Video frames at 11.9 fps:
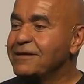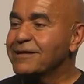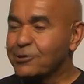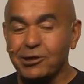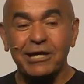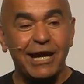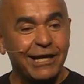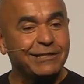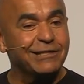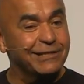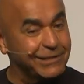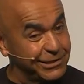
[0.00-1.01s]

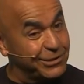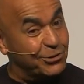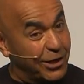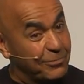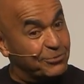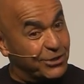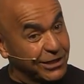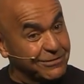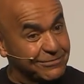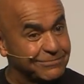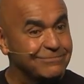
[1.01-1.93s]
creating disruption